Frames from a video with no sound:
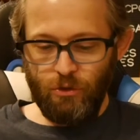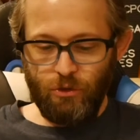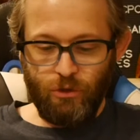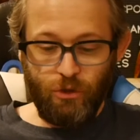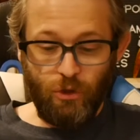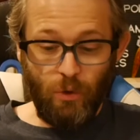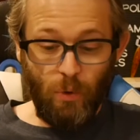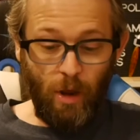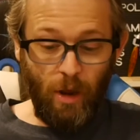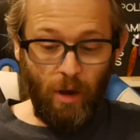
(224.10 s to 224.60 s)

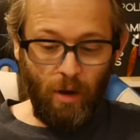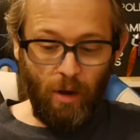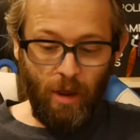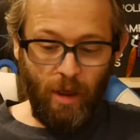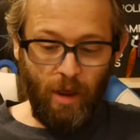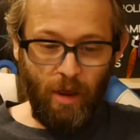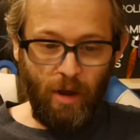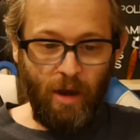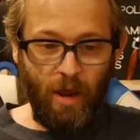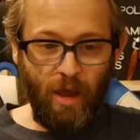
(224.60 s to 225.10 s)
do it.
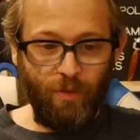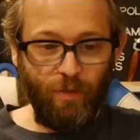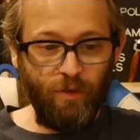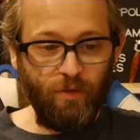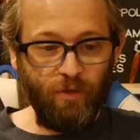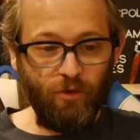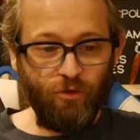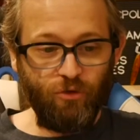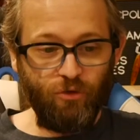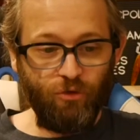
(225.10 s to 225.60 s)
And I
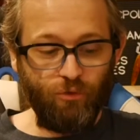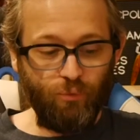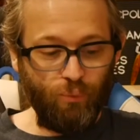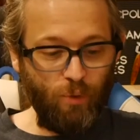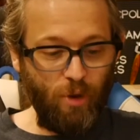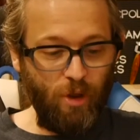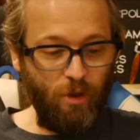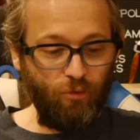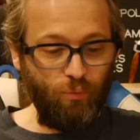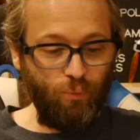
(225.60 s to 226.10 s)
think
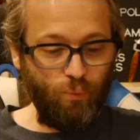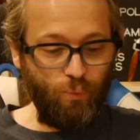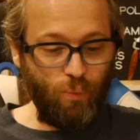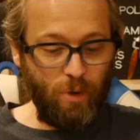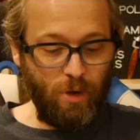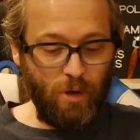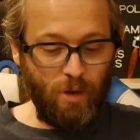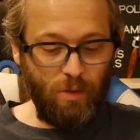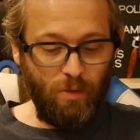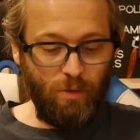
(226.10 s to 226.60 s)
it's
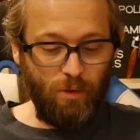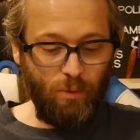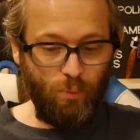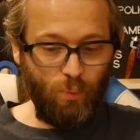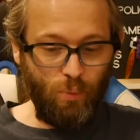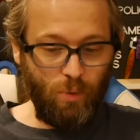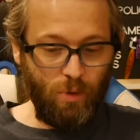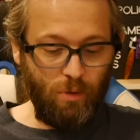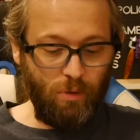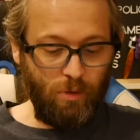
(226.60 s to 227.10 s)
really,
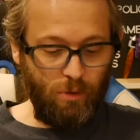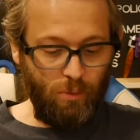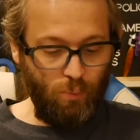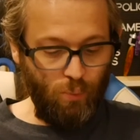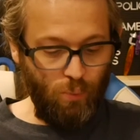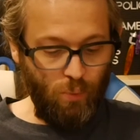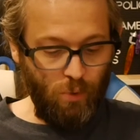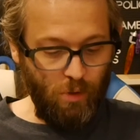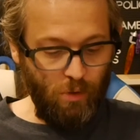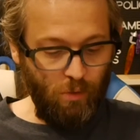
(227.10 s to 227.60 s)
really,
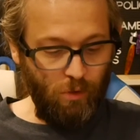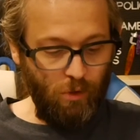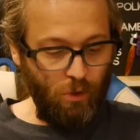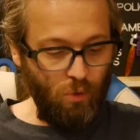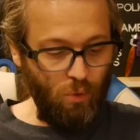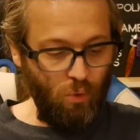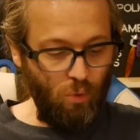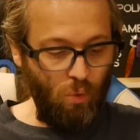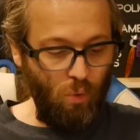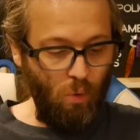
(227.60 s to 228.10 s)
really
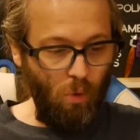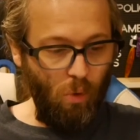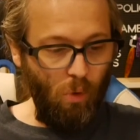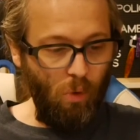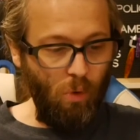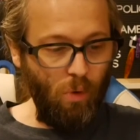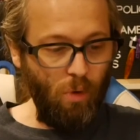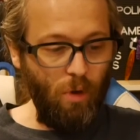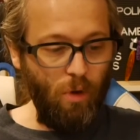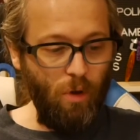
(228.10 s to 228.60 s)

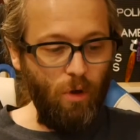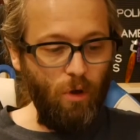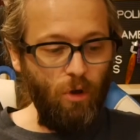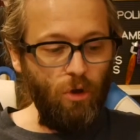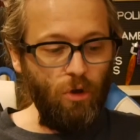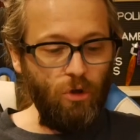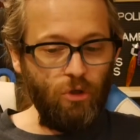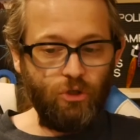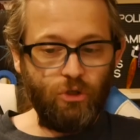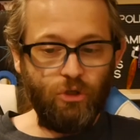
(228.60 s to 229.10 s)
cool
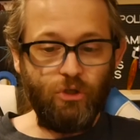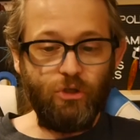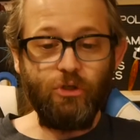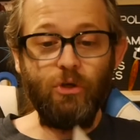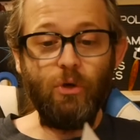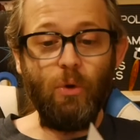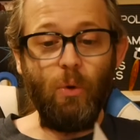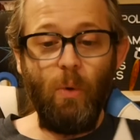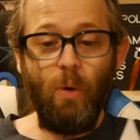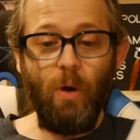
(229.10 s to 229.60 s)
to
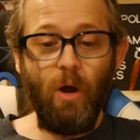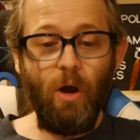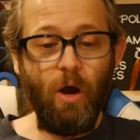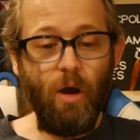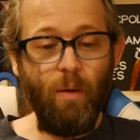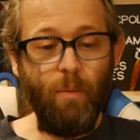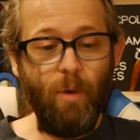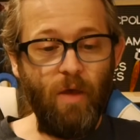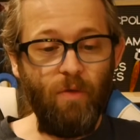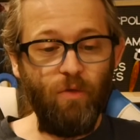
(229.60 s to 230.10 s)
do.
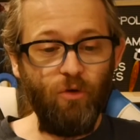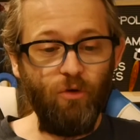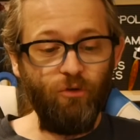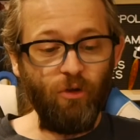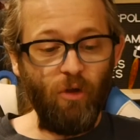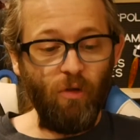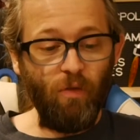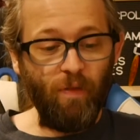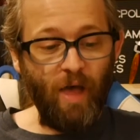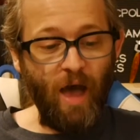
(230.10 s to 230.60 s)
And
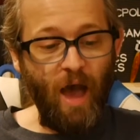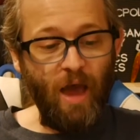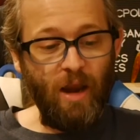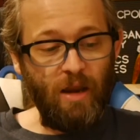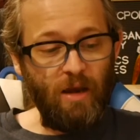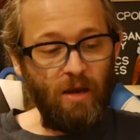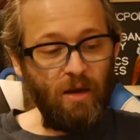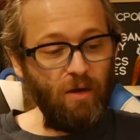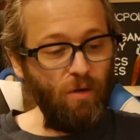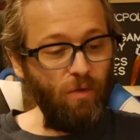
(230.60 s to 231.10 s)
there's a lot
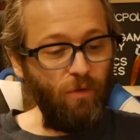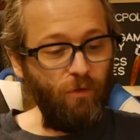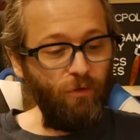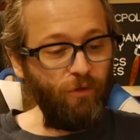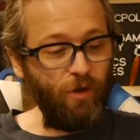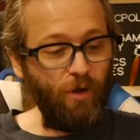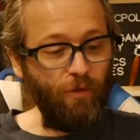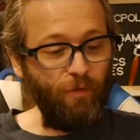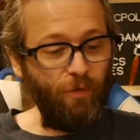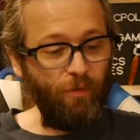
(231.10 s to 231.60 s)
in here, the
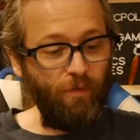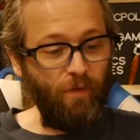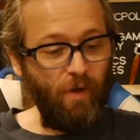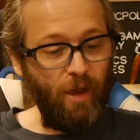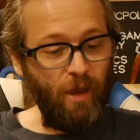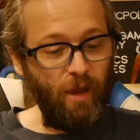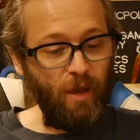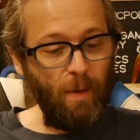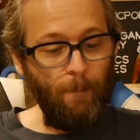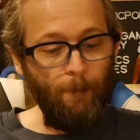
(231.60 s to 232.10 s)
stuff of
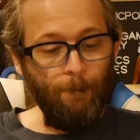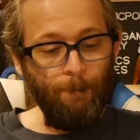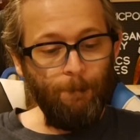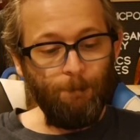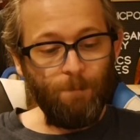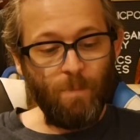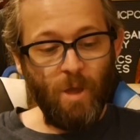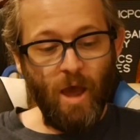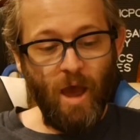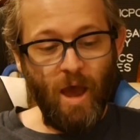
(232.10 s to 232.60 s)
like,
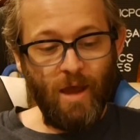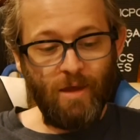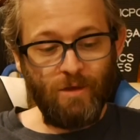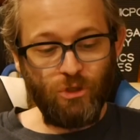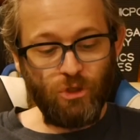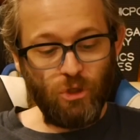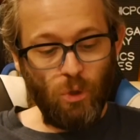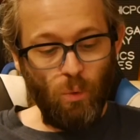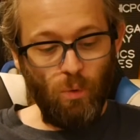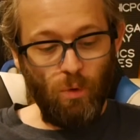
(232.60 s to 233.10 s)
I
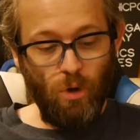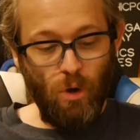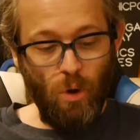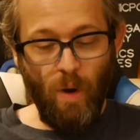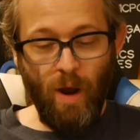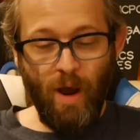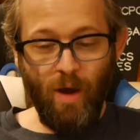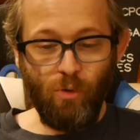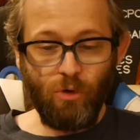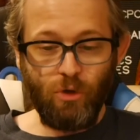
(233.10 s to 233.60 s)
don't
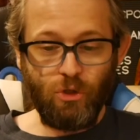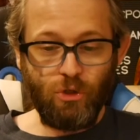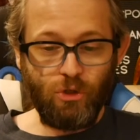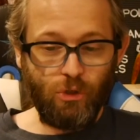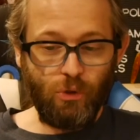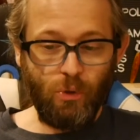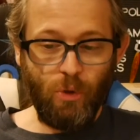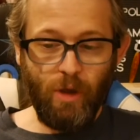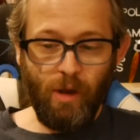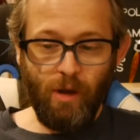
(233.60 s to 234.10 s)
know how to
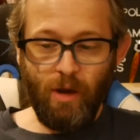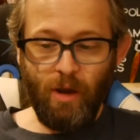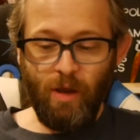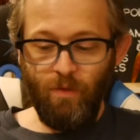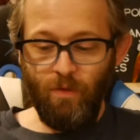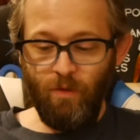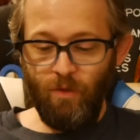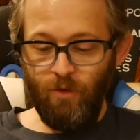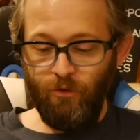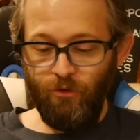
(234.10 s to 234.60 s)
do it.
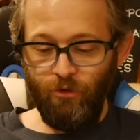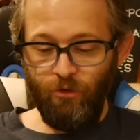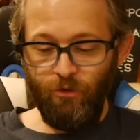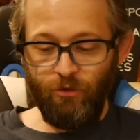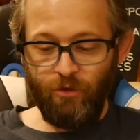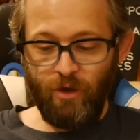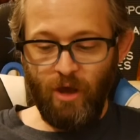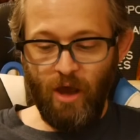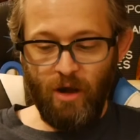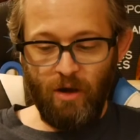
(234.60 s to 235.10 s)
And this
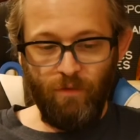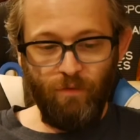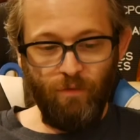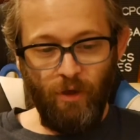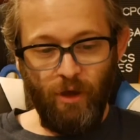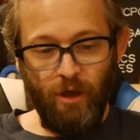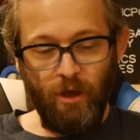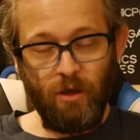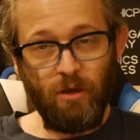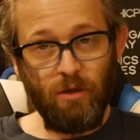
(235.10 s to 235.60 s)
is kind of
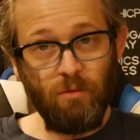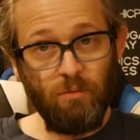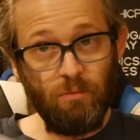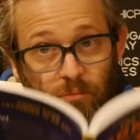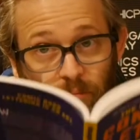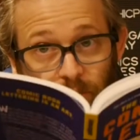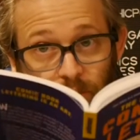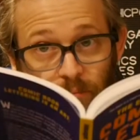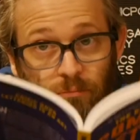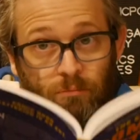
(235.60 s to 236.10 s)
like,
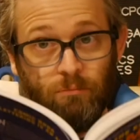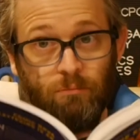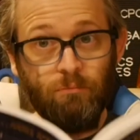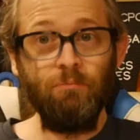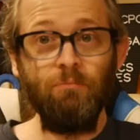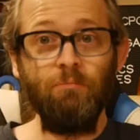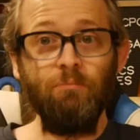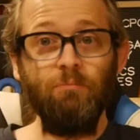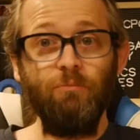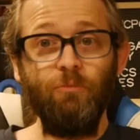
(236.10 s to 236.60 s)

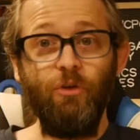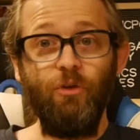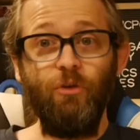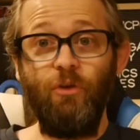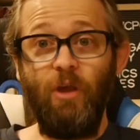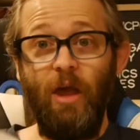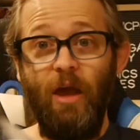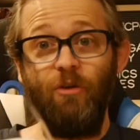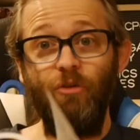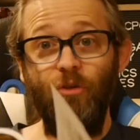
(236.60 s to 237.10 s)

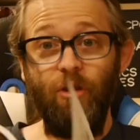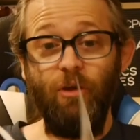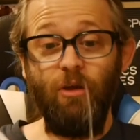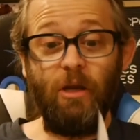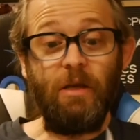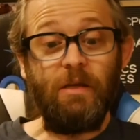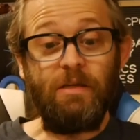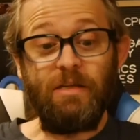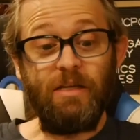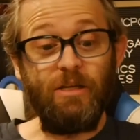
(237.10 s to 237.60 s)
this is actually
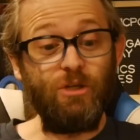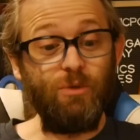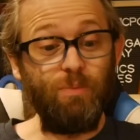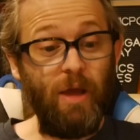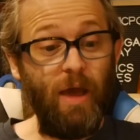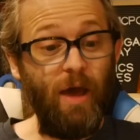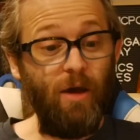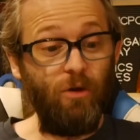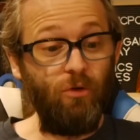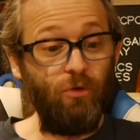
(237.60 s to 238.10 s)
going to teach
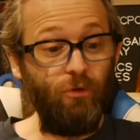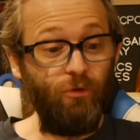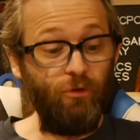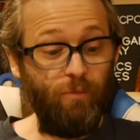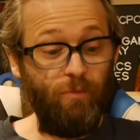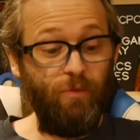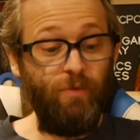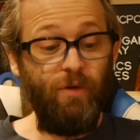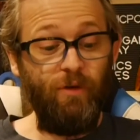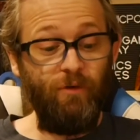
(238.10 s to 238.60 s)
me how to do
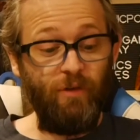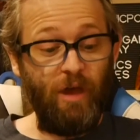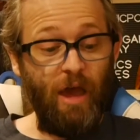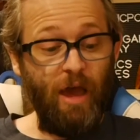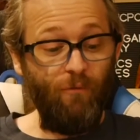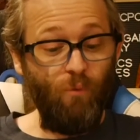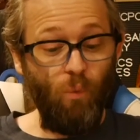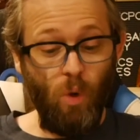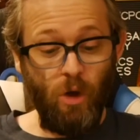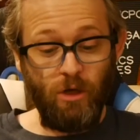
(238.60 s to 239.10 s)
some of the things
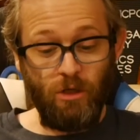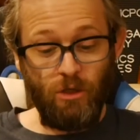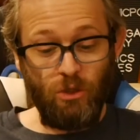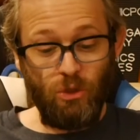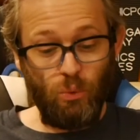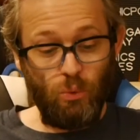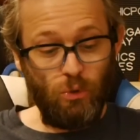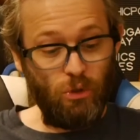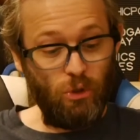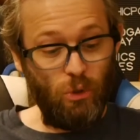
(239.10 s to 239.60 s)
I've wanted
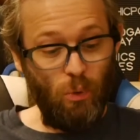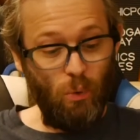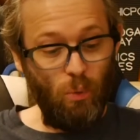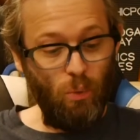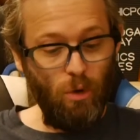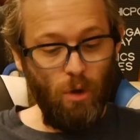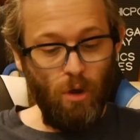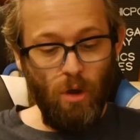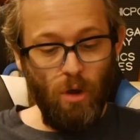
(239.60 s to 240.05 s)
to do,